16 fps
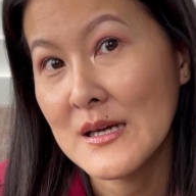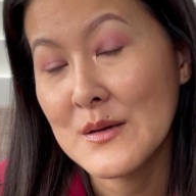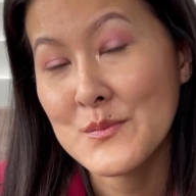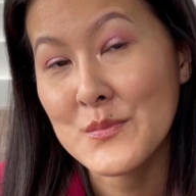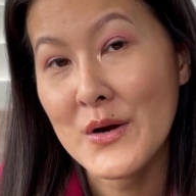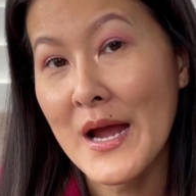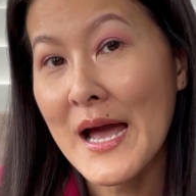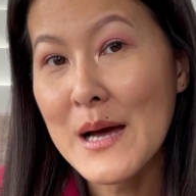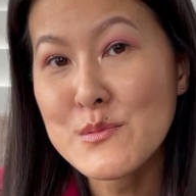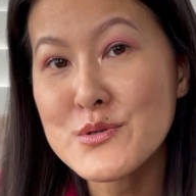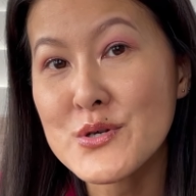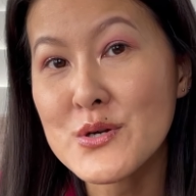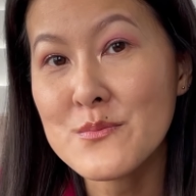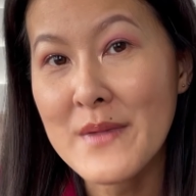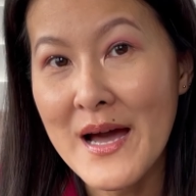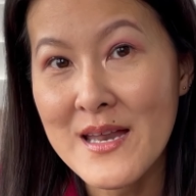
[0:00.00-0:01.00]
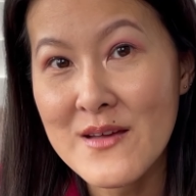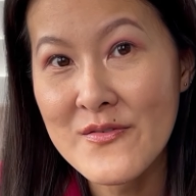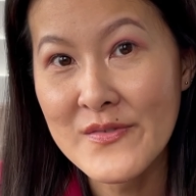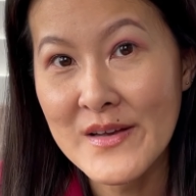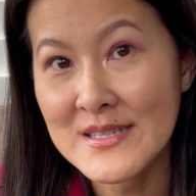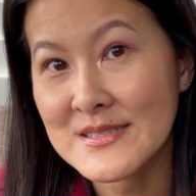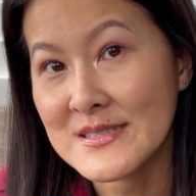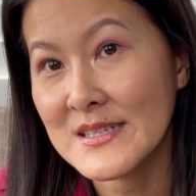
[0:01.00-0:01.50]
Perhaps you're
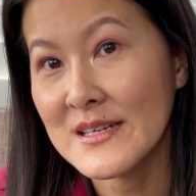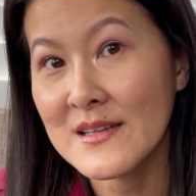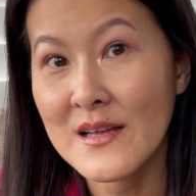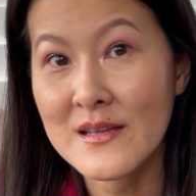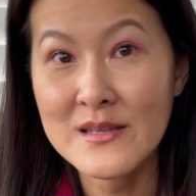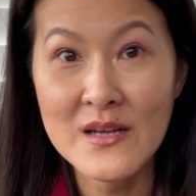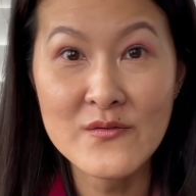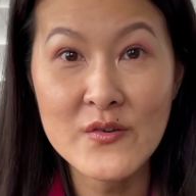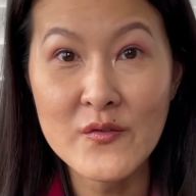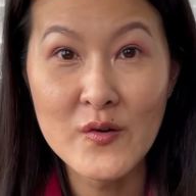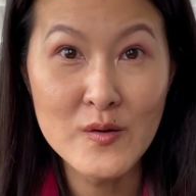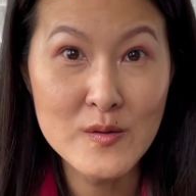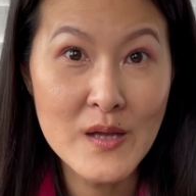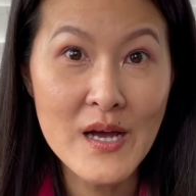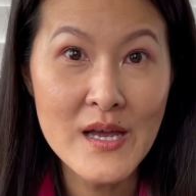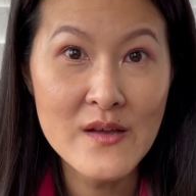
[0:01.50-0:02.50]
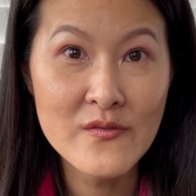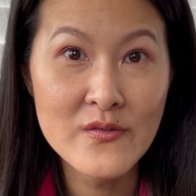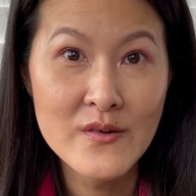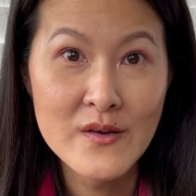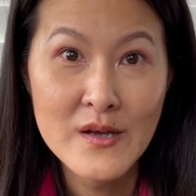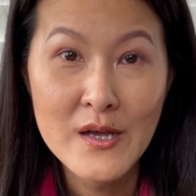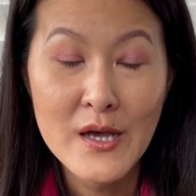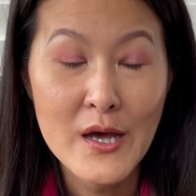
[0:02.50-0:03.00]
manifesting the love of your life
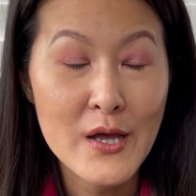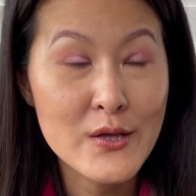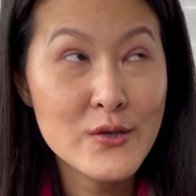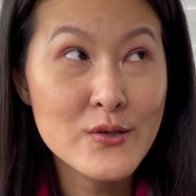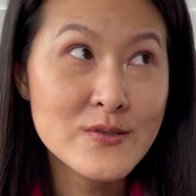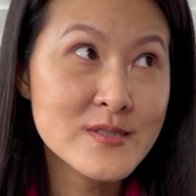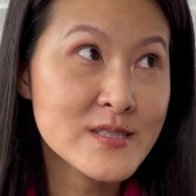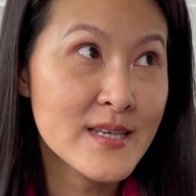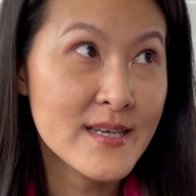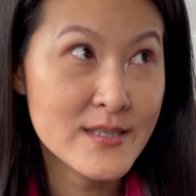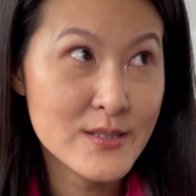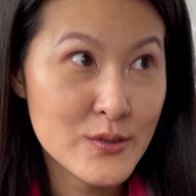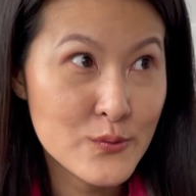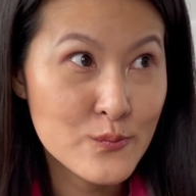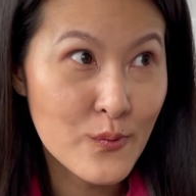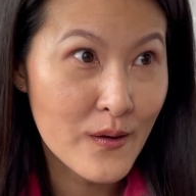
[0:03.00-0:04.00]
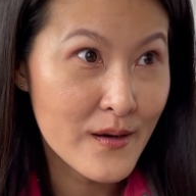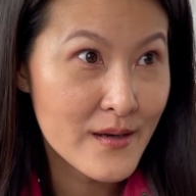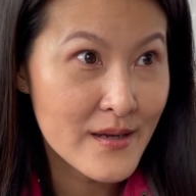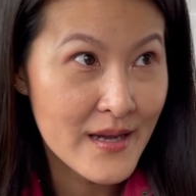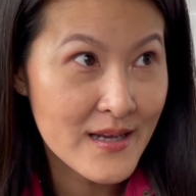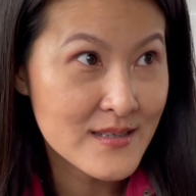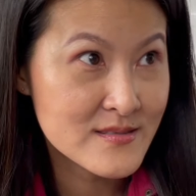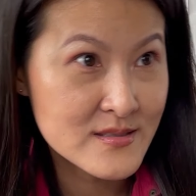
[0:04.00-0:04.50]
and you say you want
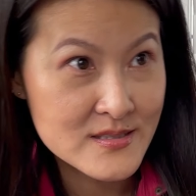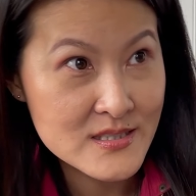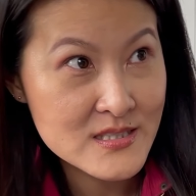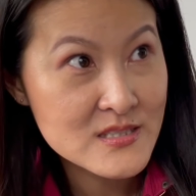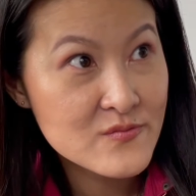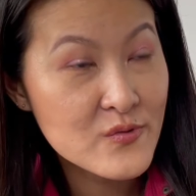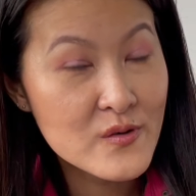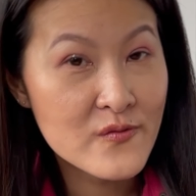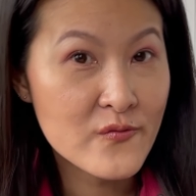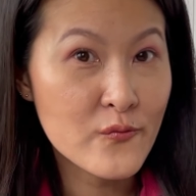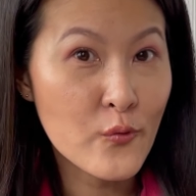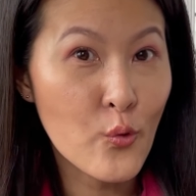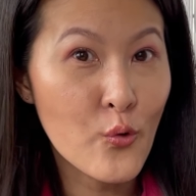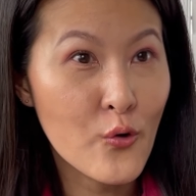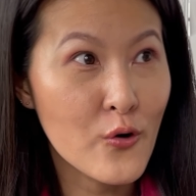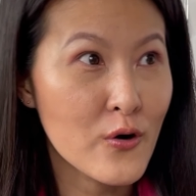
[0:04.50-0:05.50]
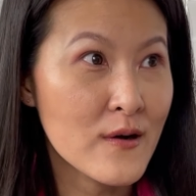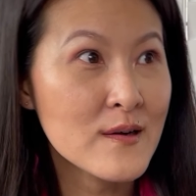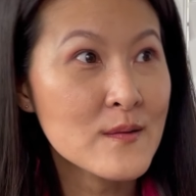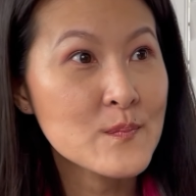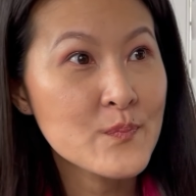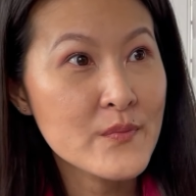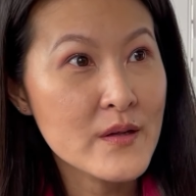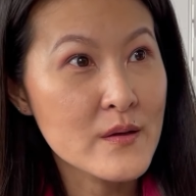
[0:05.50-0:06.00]
a 6'4",
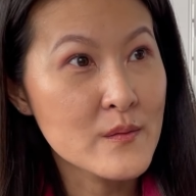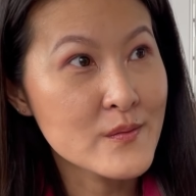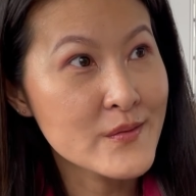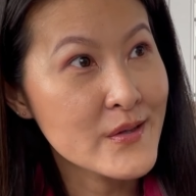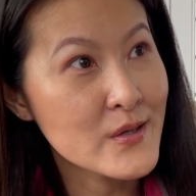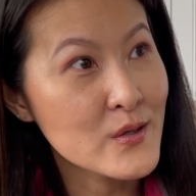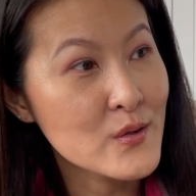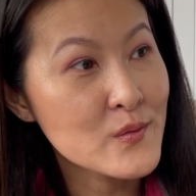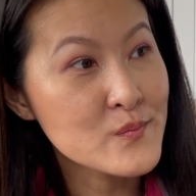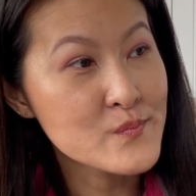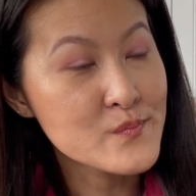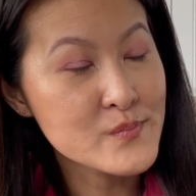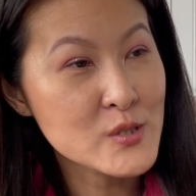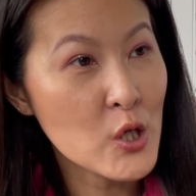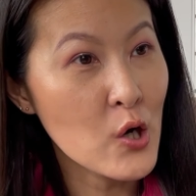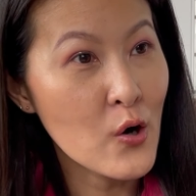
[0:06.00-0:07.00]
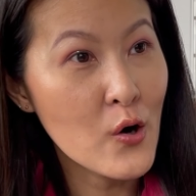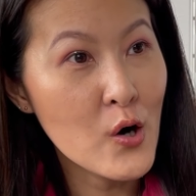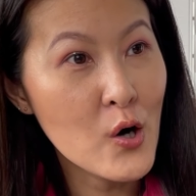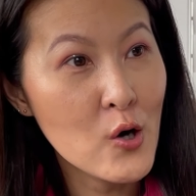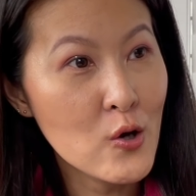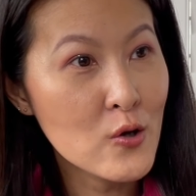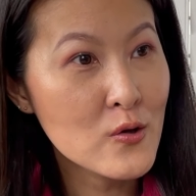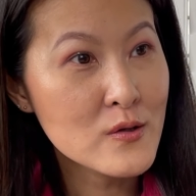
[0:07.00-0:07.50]
you know,
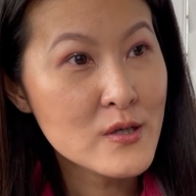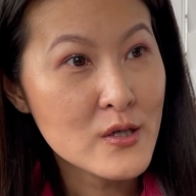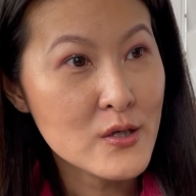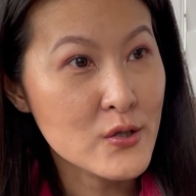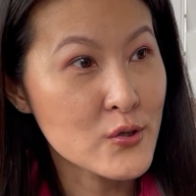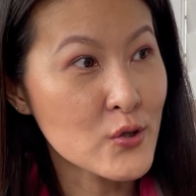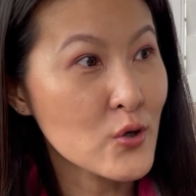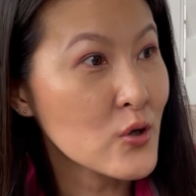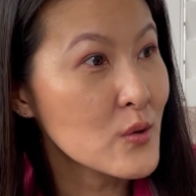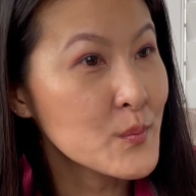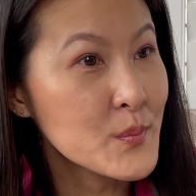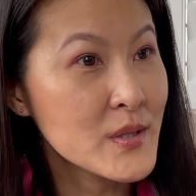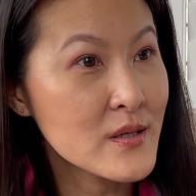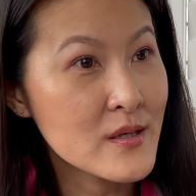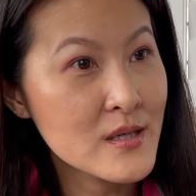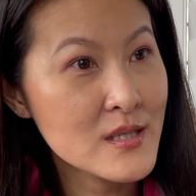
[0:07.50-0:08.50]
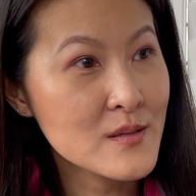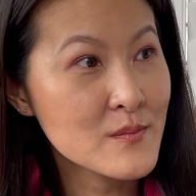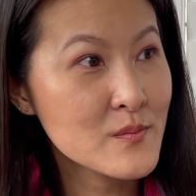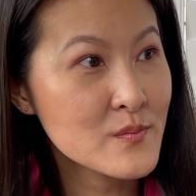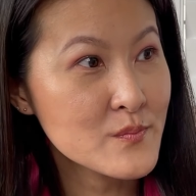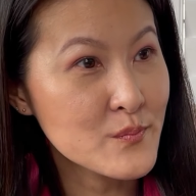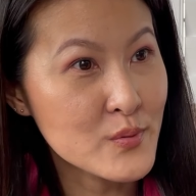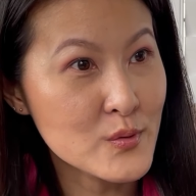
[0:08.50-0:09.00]
tall, European,
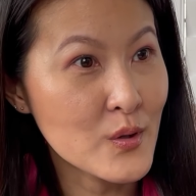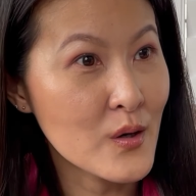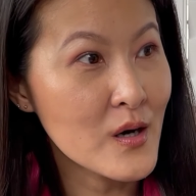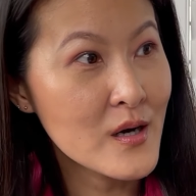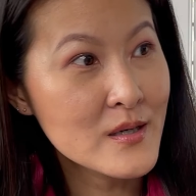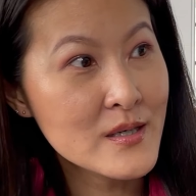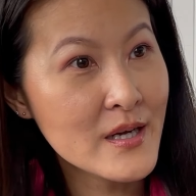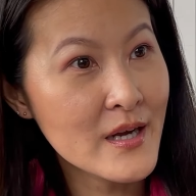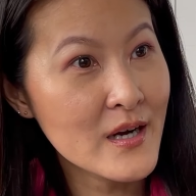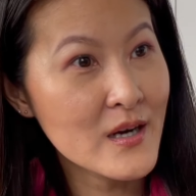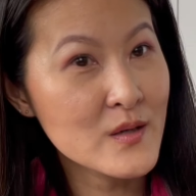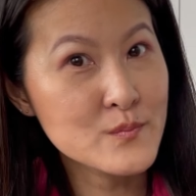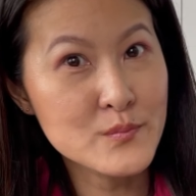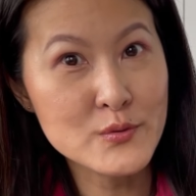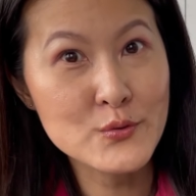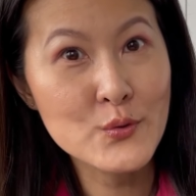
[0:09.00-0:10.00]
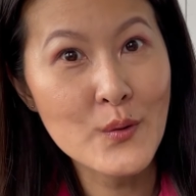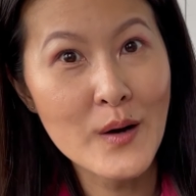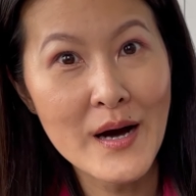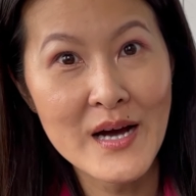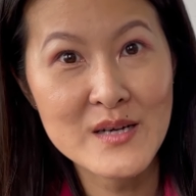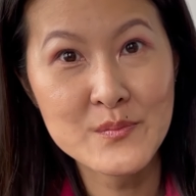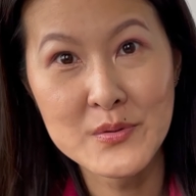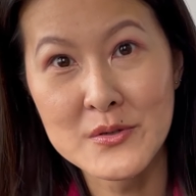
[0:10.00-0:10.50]
blonde-haired,
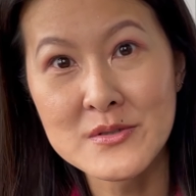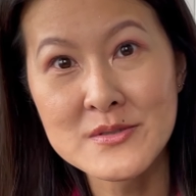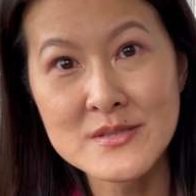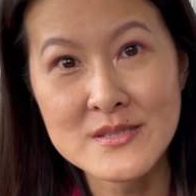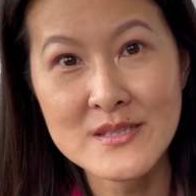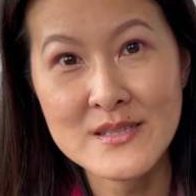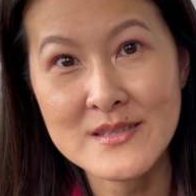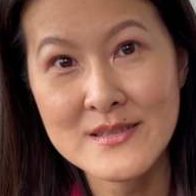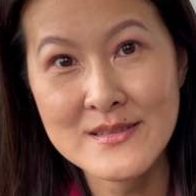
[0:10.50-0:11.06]
blue-eyed person.